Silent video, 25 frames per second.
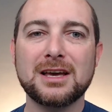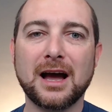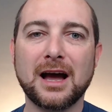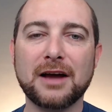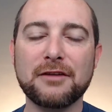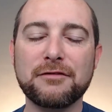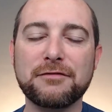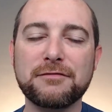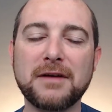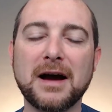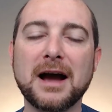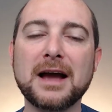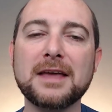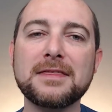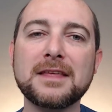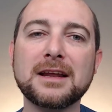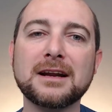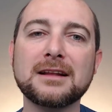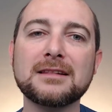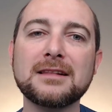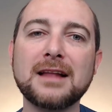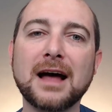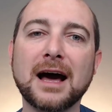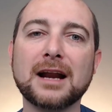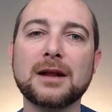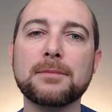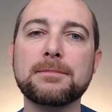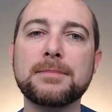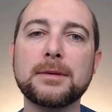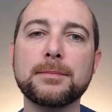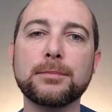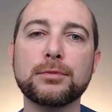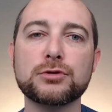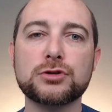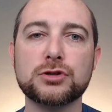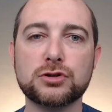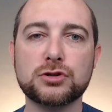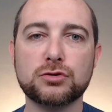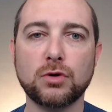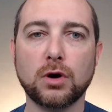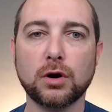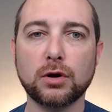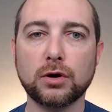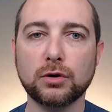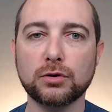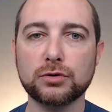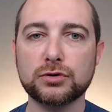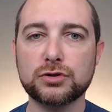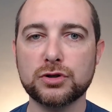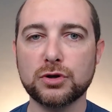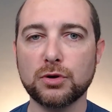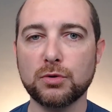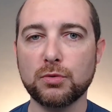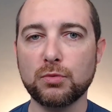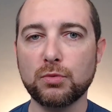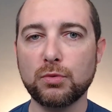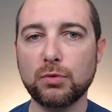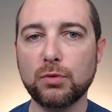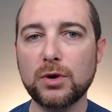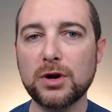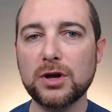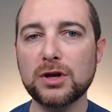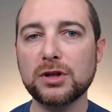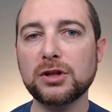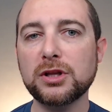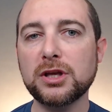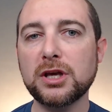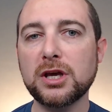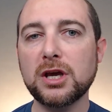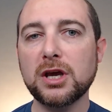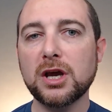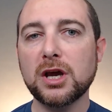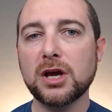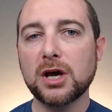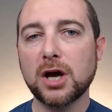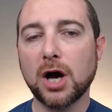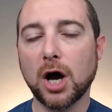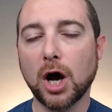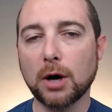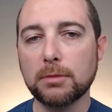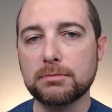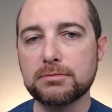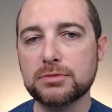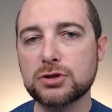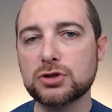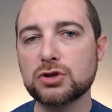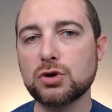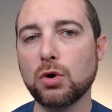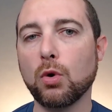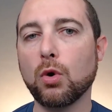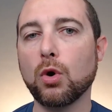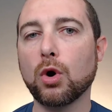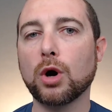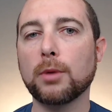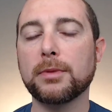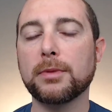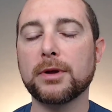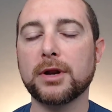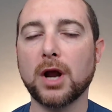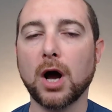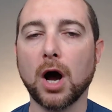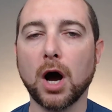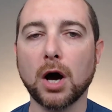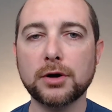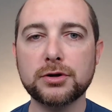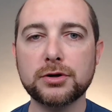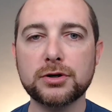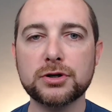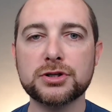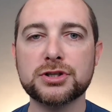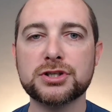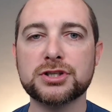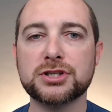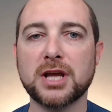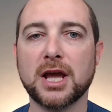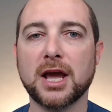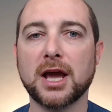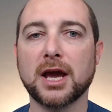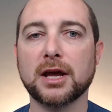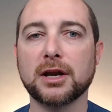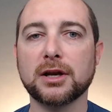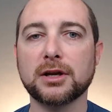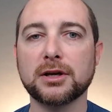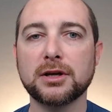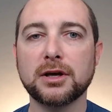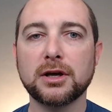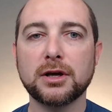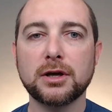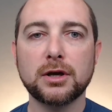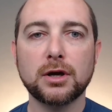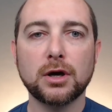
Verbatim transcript: I find that a lot of people struggle to really absorb and understand